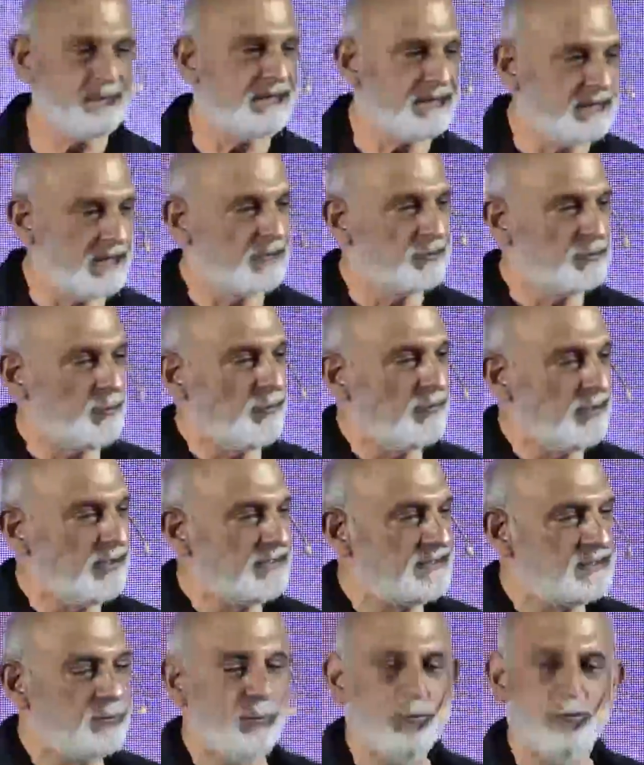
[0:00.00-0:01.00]
that are joining
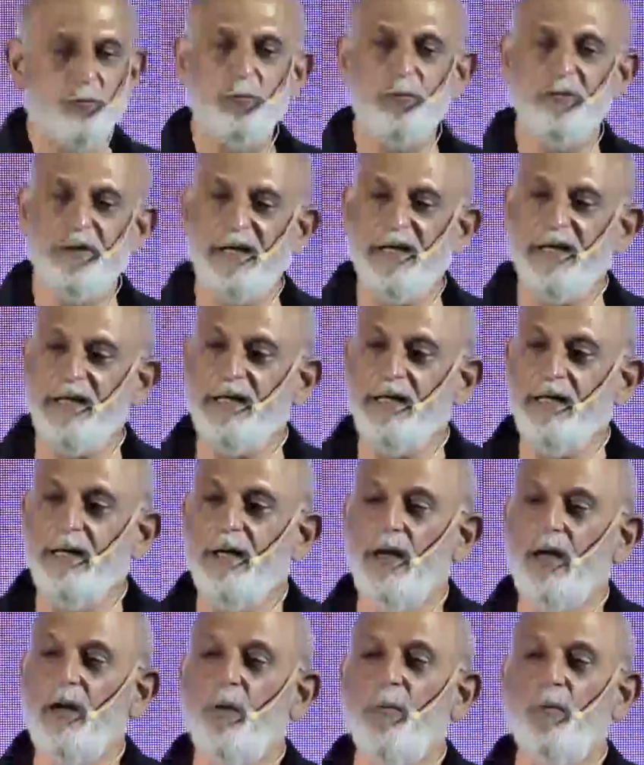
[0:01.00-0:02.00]
school today
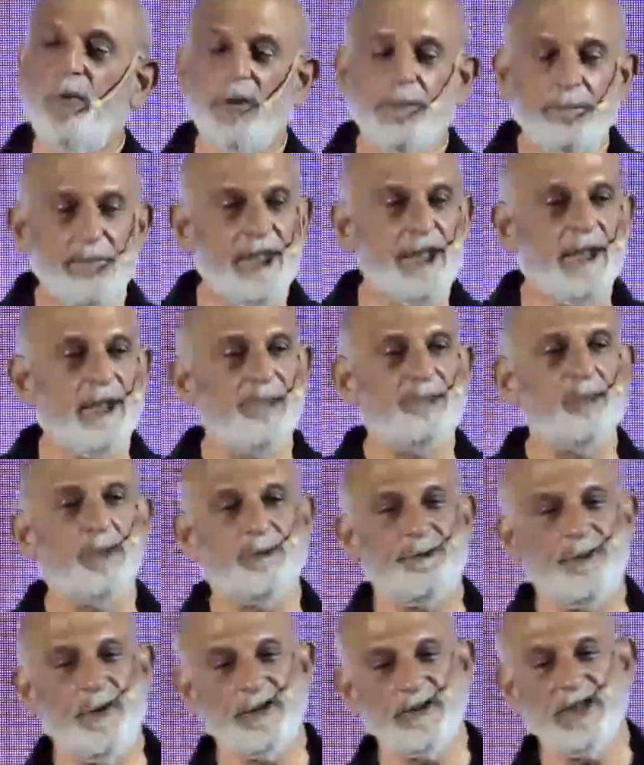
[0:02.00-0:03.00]
will be in a
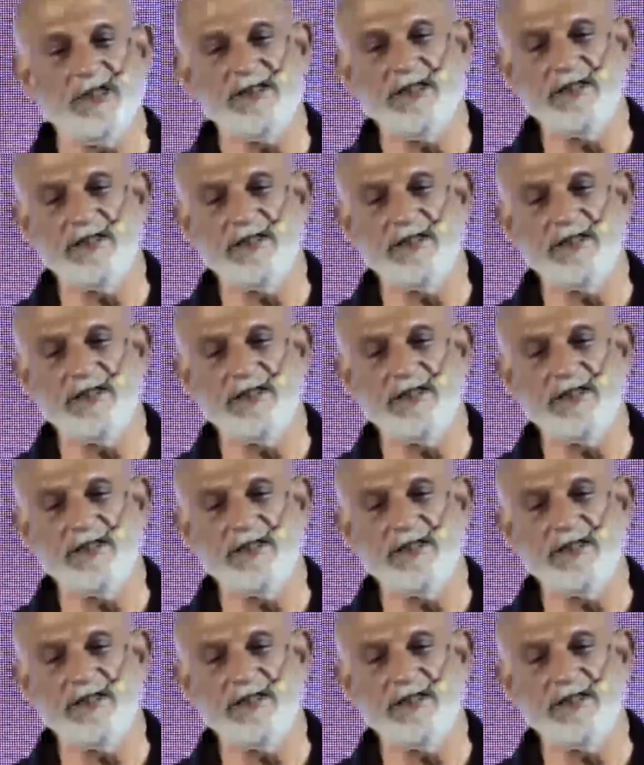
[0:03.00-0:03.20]
profession